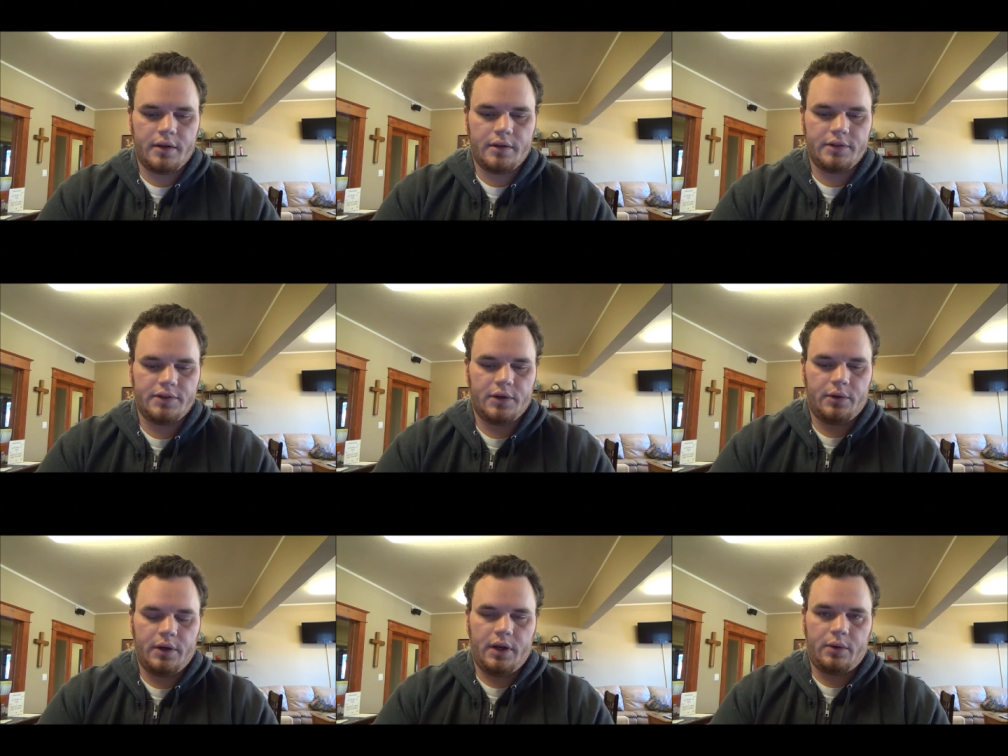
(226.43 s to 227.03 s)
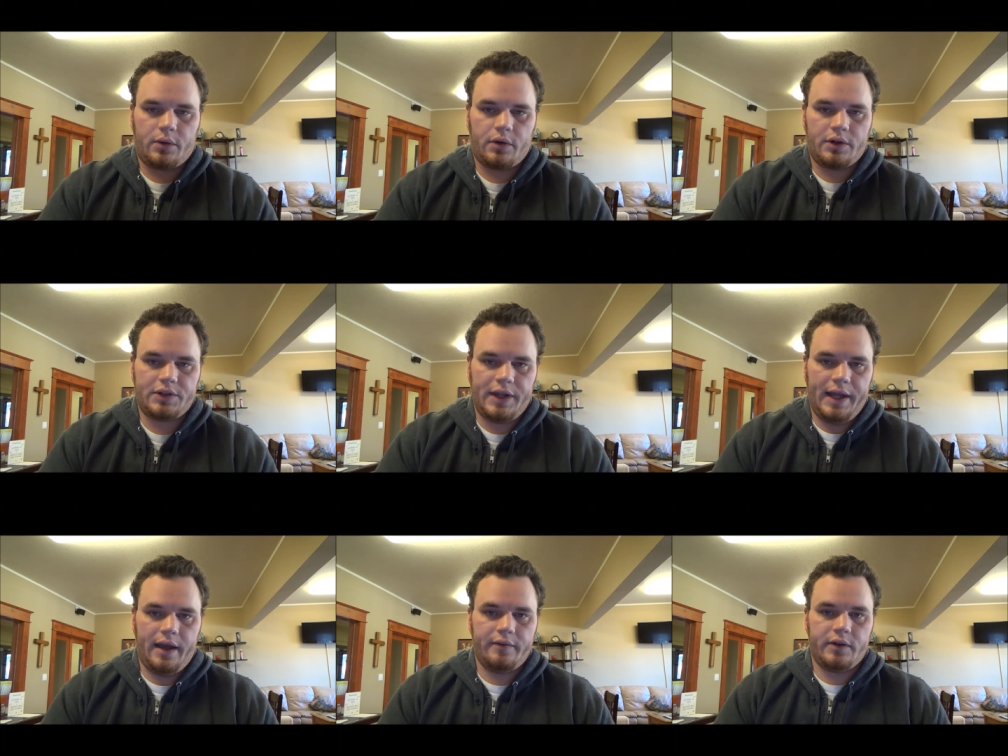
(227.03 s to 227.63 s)
So, in order
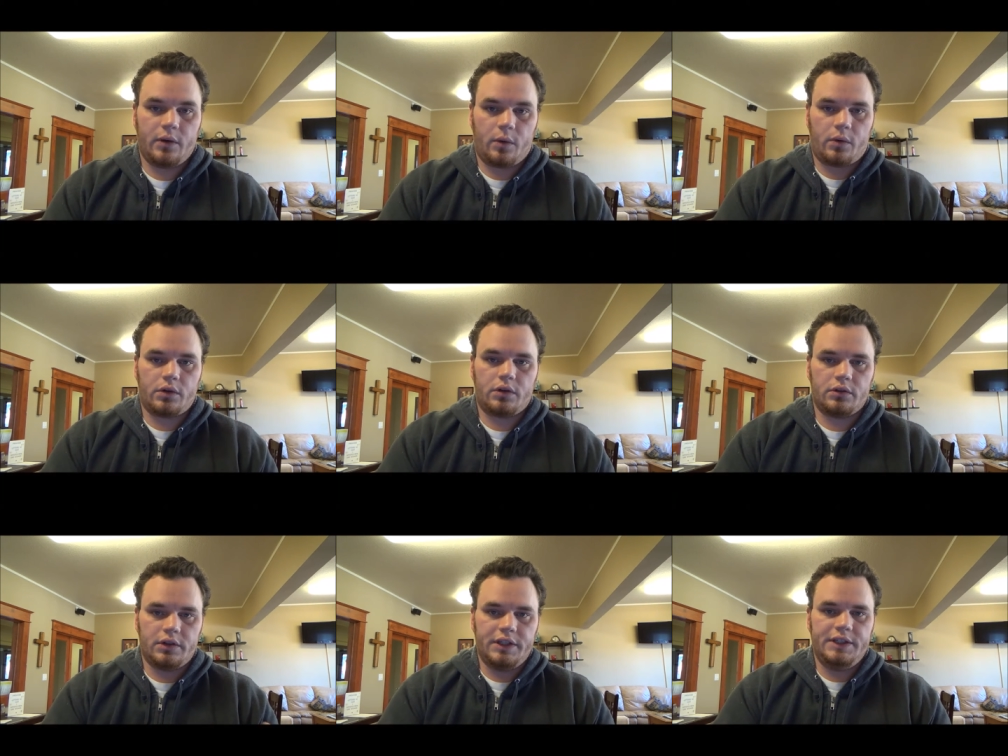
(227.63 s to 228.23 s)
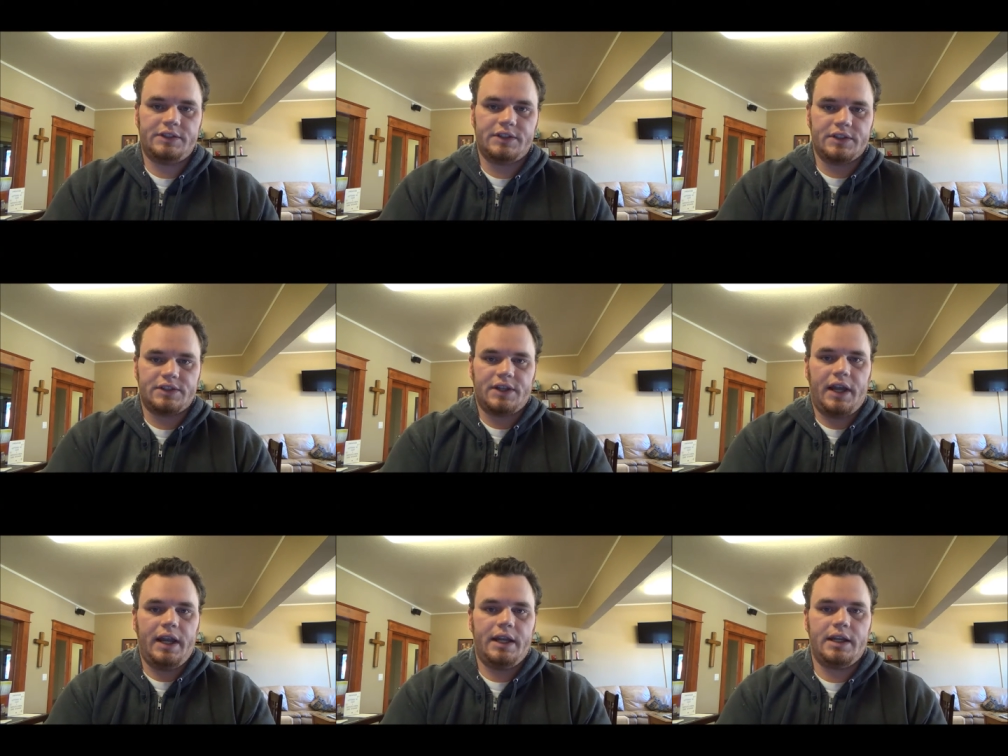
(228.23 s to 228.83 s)
to have an orderly
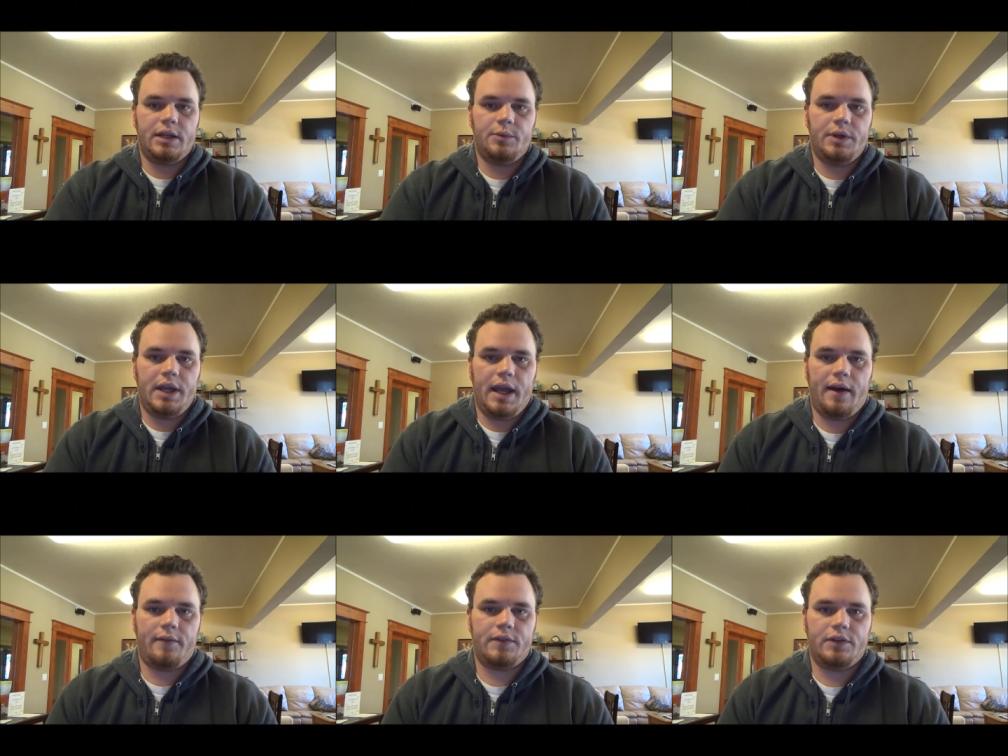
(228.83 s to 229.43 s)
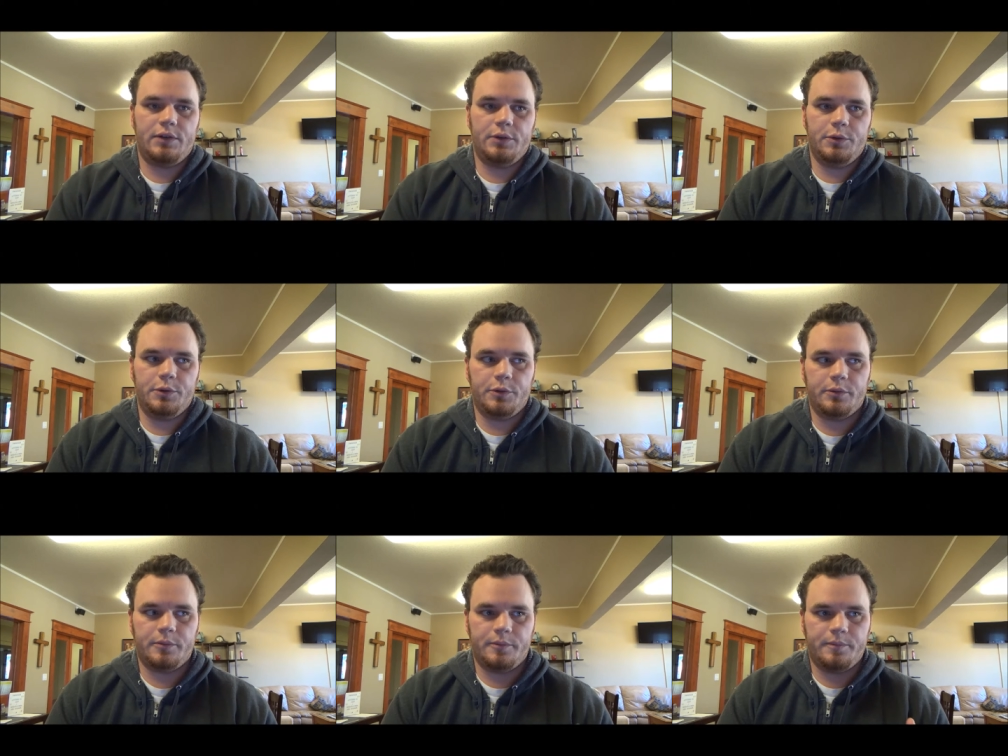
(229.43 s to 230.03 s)
society, we have to,